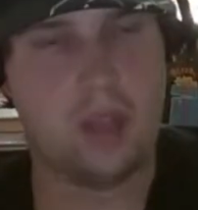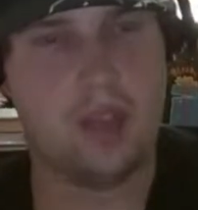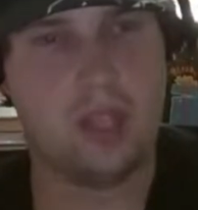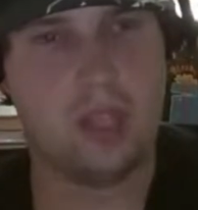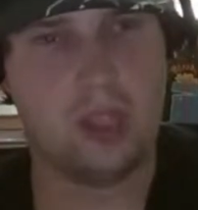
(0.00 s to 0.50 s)

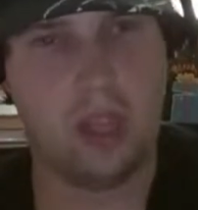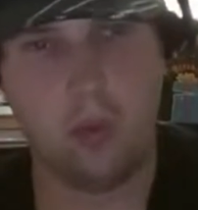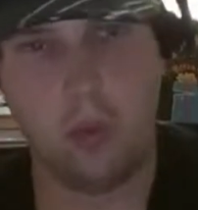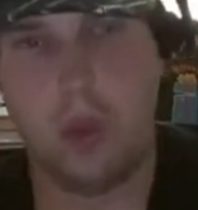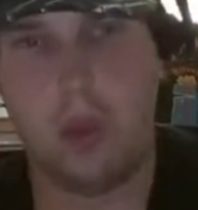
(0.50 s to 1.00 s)
think that they
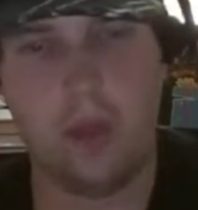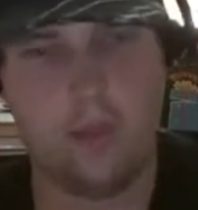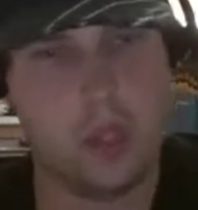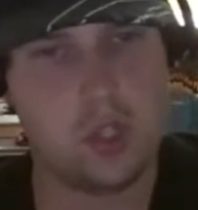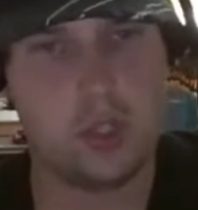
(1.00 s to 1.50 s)
will
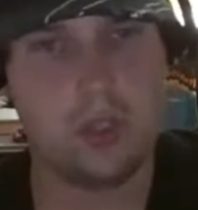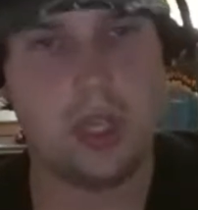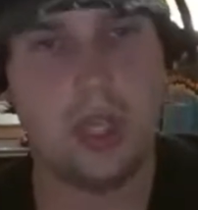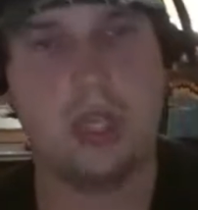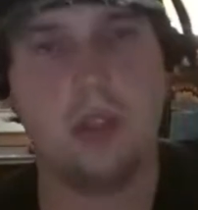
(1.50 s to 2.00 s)

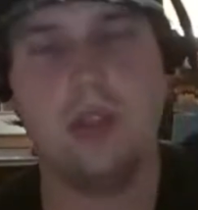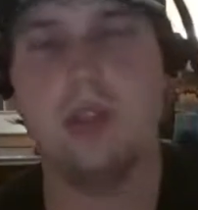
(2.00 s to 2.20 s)
eventually